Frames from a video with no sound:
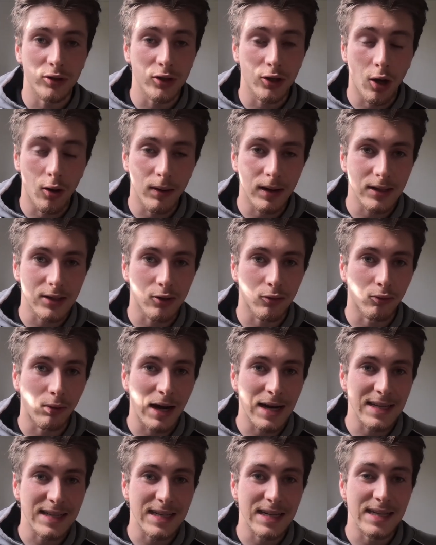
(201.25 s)
going to
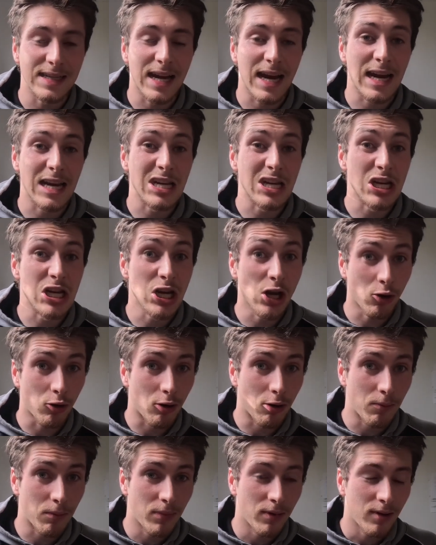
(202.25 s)
races in
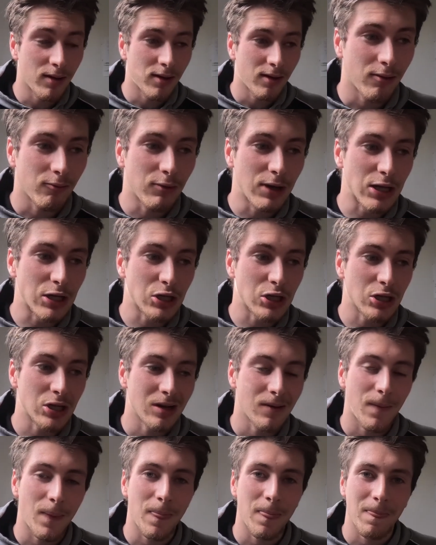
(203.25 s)
Europe,
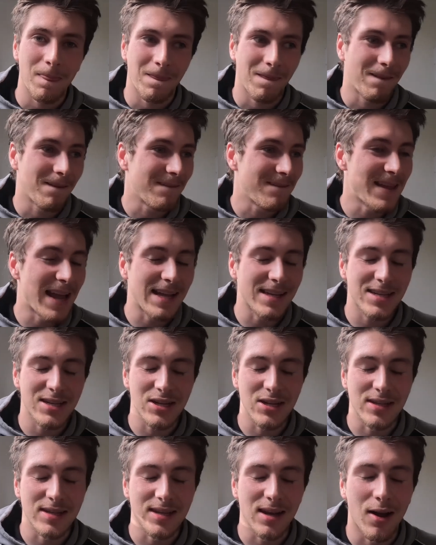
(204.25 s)
which that's
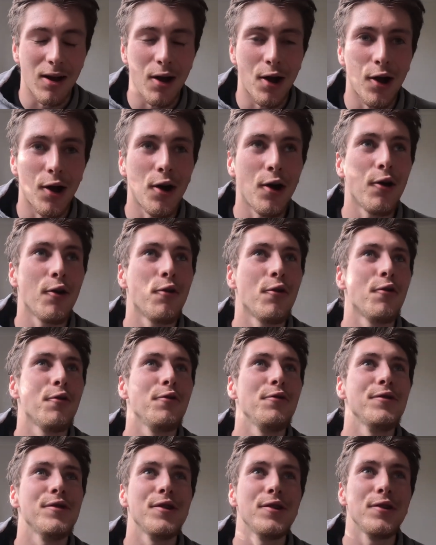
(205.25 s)
just a
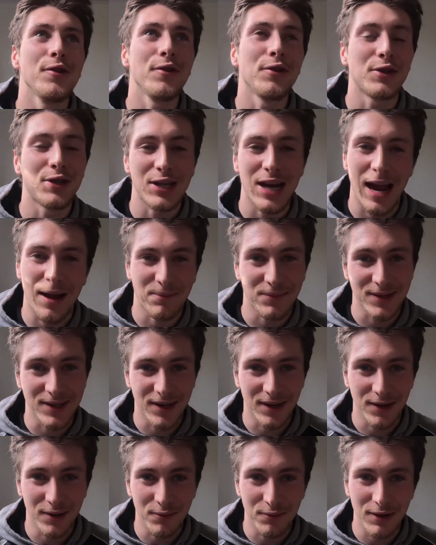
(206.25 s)
whole new
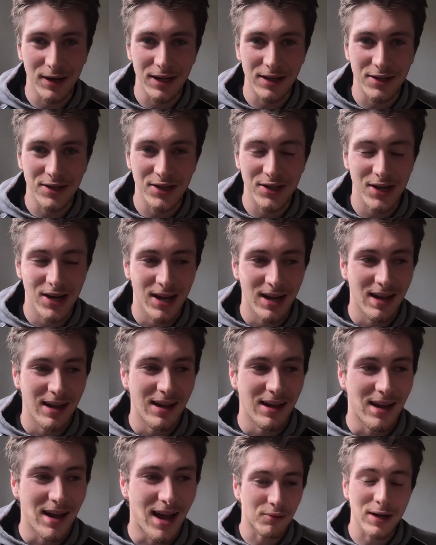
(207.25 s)
chapter, which
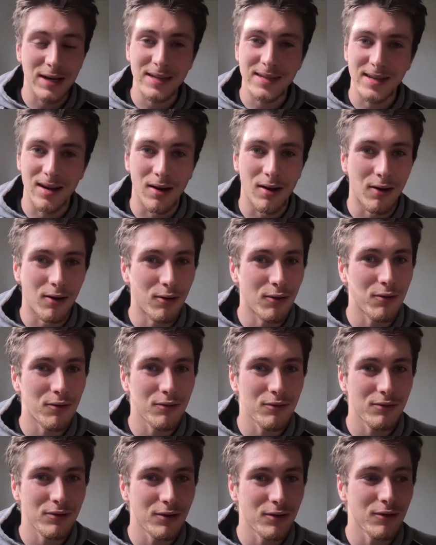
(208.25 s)
brings a
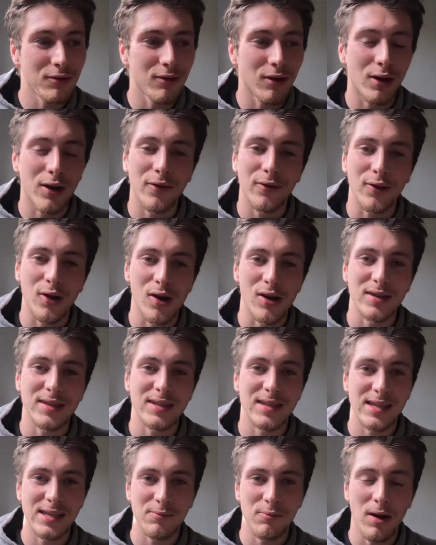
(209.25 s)
whole new lot of
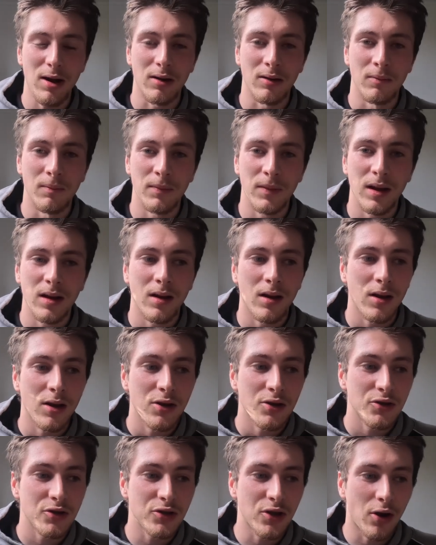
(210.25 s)
cost as well.
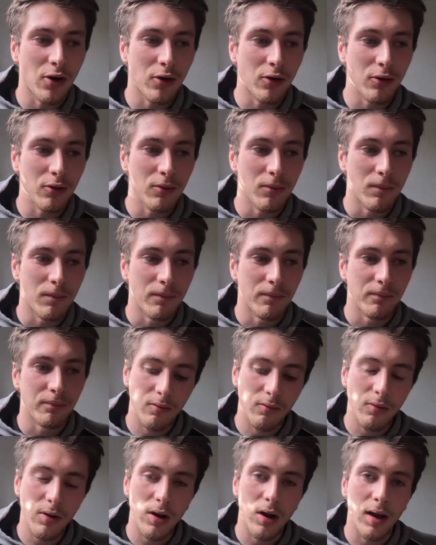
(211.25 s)
So
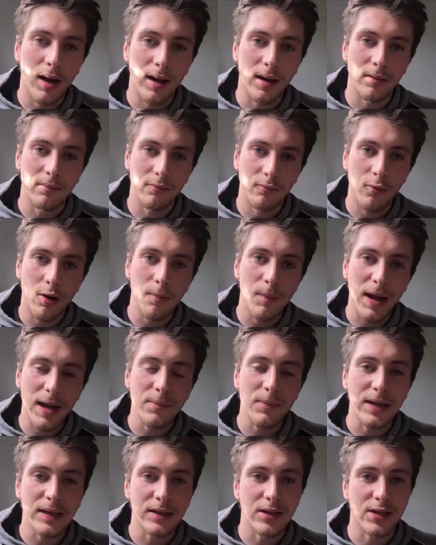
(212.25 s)
what
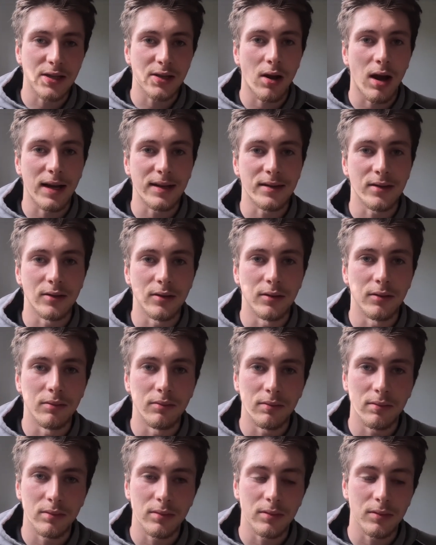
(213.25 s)
made me decide to
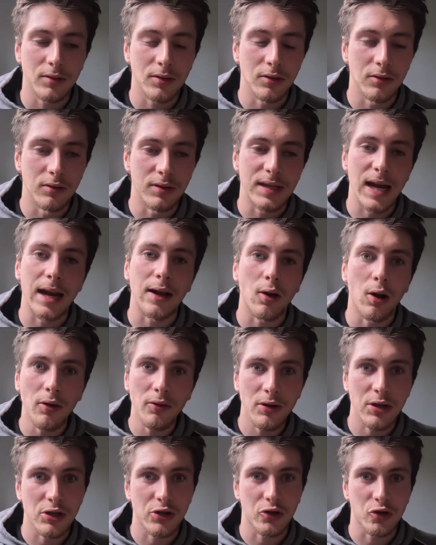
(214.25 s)
take
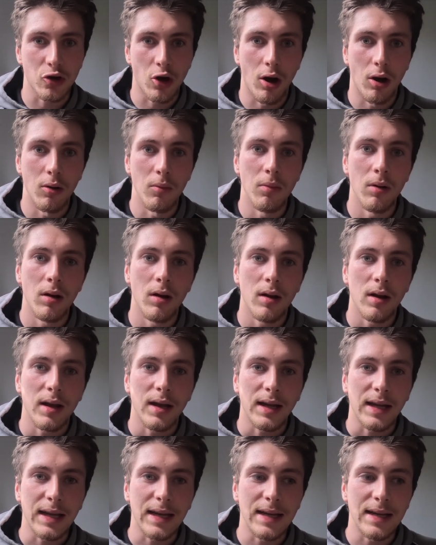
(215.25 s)
on this job
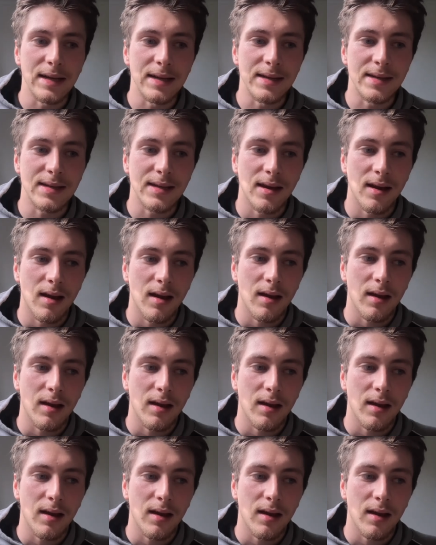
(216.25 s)
is